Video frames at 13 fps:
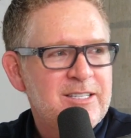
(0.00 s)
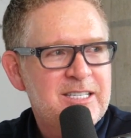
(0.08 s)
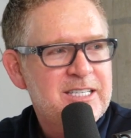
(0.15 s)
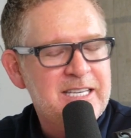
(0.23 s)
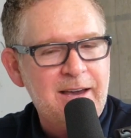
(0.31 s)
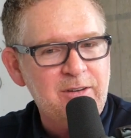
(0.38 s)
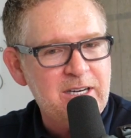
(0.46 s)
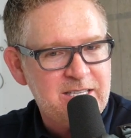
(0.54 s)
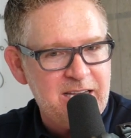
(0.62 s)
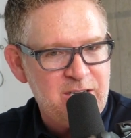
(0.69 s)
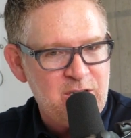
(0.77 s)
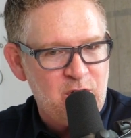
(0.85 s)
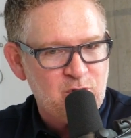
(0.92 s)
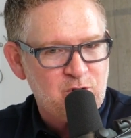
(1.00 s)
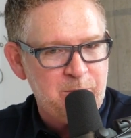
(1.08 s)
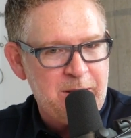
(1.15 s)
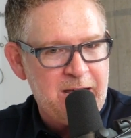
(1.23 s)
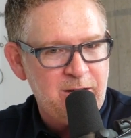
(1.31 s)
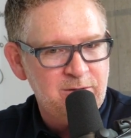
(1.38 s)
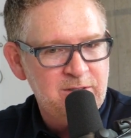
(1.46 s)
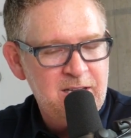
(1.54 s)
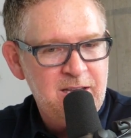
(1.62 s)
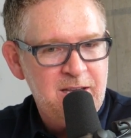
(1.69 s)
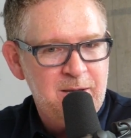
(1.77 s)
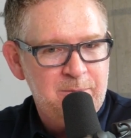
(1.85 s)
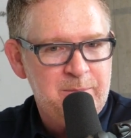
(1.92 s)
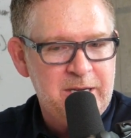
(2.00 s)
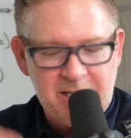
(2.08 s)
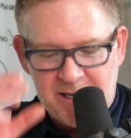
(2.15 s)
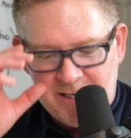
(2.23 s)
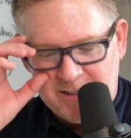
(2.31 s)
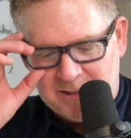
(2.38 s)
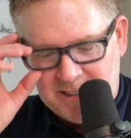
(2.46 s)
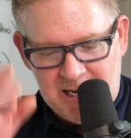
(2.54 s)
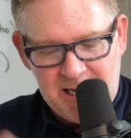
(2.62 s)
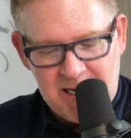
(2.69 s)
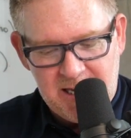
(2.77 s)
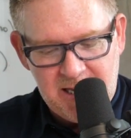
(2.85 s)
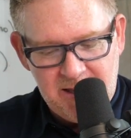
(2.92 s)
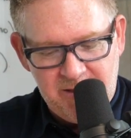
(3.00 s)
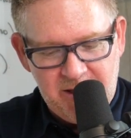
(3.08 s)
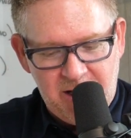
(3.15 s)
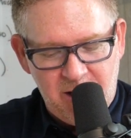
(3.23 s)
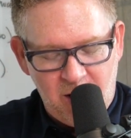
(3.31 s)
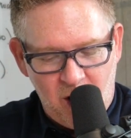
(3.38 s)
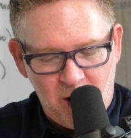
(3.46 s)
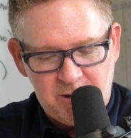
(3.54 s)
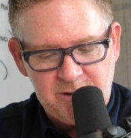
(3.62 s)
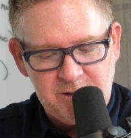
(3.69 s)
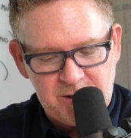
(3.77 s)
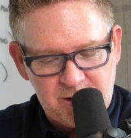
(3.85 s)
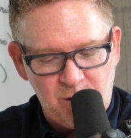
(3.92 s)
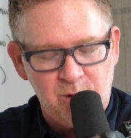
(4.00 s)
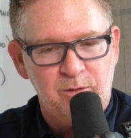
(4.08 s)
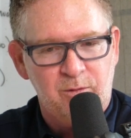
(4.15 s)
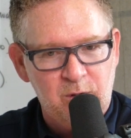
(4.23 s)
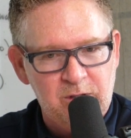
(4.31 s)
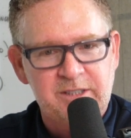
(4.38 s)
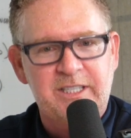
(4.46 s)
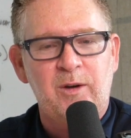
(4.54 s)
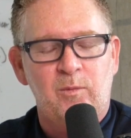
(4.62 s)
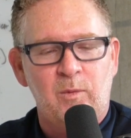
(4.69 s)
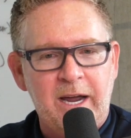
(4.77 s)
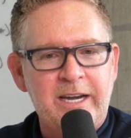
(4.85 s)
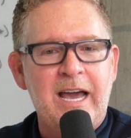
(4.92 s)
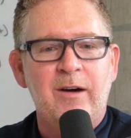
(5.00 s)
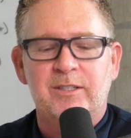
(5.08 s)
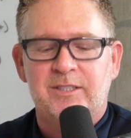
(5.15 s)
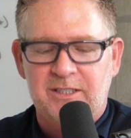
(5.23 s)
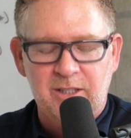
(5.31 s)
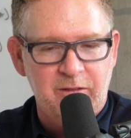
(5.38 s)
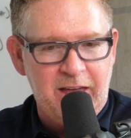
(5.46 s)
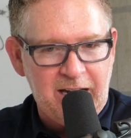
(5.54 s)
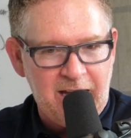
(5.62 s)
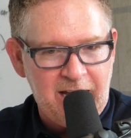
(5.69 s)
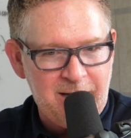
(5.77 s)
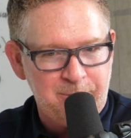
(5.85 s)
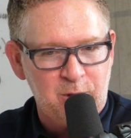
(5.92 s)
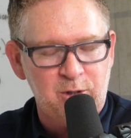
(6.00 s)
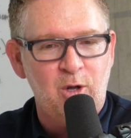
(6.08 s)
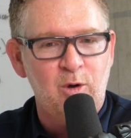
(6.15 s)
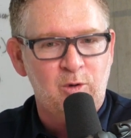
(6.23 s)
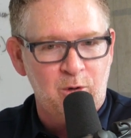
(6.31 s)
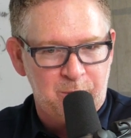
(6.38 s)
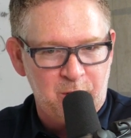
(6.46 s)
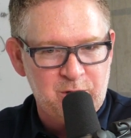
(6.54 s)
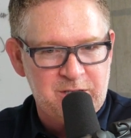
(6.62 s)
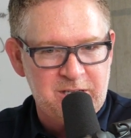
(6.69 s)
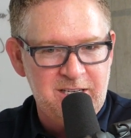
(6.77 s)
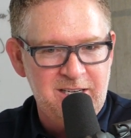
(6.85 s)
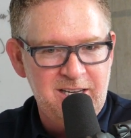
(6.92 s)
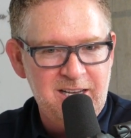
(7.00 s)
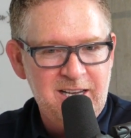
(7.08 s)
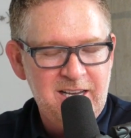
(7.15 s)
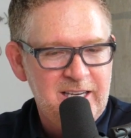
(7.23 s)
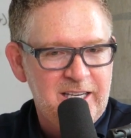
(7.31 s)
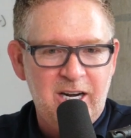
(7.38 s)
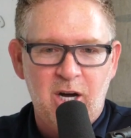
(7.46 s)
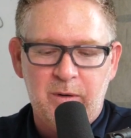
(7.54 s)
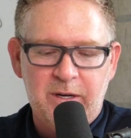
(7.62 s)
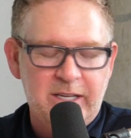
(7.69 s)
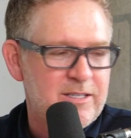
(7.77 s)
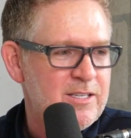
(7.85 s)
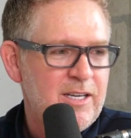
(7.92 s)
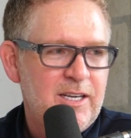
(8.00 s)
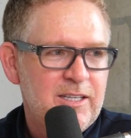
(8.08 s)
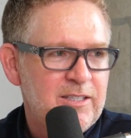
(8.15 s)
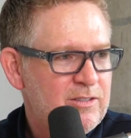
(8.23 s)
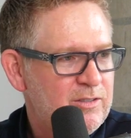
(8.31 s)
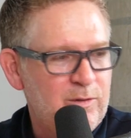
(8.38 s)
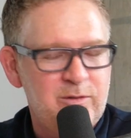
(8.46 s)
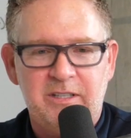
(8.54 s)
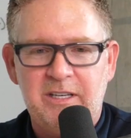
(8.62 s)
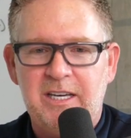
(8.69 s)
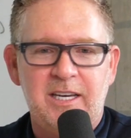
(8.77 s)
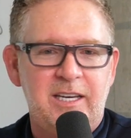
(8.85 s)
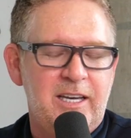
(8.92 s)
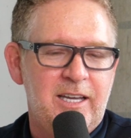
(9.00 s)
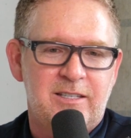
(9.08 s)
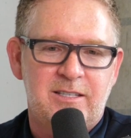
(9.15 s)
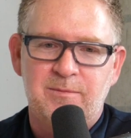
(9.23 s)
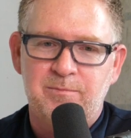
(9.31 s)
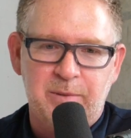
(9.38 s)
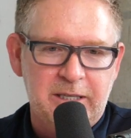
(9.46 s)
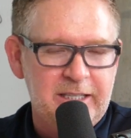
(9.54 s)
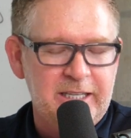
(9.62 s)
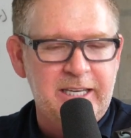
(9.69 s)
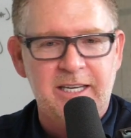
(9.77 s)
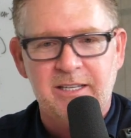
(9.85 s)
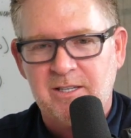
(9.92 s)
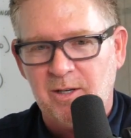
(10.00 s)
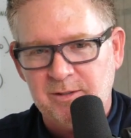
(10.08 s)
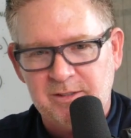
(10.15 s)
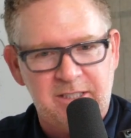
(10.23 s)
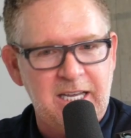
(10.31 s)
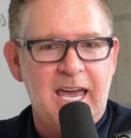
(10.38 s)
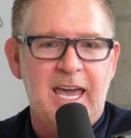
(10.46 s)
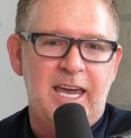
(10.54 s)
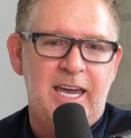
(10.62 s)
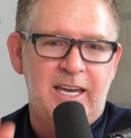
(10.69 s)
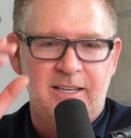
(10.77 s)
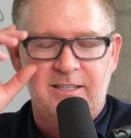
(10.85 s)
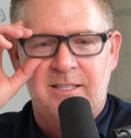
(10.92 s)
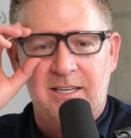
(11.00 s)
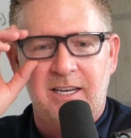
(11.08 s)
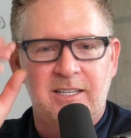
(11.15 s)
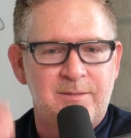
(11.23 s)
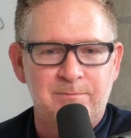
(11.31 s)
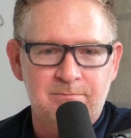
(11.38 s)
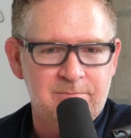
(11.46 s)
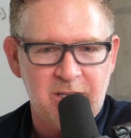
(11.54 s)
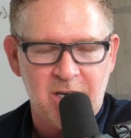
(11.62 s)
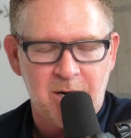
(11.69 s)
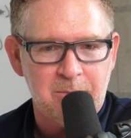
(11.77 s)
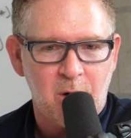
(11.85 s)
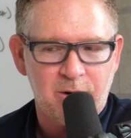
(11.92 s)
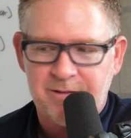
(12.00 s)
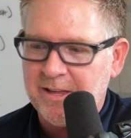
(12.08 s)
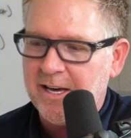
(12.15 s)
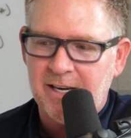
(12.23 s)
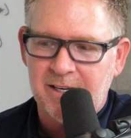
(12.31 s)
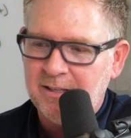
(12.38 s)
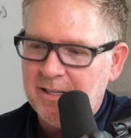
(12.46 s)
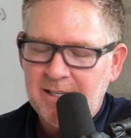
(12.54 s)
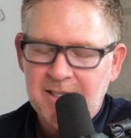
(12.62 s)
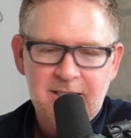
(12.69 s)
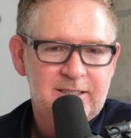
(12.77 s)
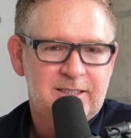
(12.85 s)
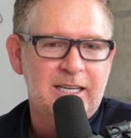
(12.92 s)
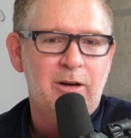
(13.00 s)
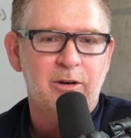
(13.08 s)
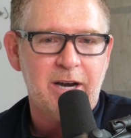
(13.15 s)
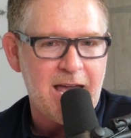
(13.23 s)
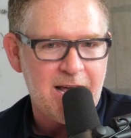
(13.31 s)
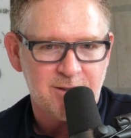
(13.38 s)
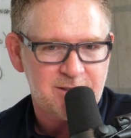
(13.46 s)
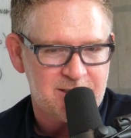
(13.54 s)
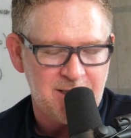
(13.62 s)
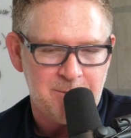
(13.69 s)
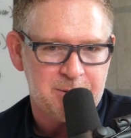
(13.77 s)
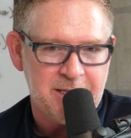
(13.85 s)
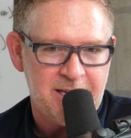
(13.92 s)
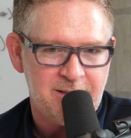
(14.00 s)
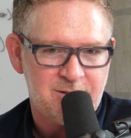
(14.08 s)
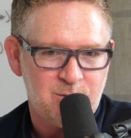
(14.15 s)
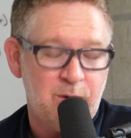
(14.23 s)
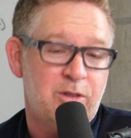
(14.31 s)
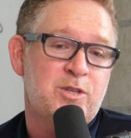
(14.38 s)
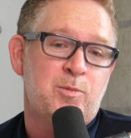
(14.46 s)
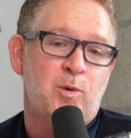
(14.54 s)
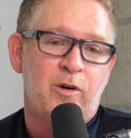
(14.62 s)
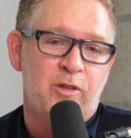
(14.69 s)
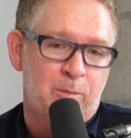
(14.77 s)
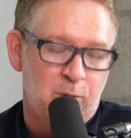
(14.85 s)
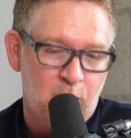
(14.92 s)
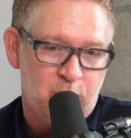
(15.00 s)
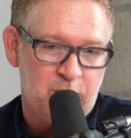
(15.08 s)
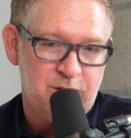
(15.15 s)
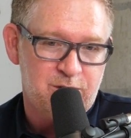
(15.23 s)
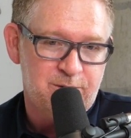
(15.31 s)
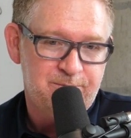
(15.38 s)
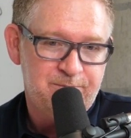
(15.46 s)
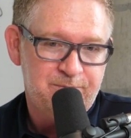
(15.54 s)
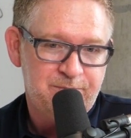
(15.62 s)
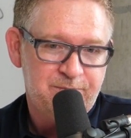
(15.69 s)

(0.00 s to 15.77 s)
seven to 10 years from now because the heart and soul of real estate right now is still that hyper local person. You know, it's Susie, it's Billy, it's Jose, it's, it's, you know, Martha selling a house someplace with the support of their brokerage.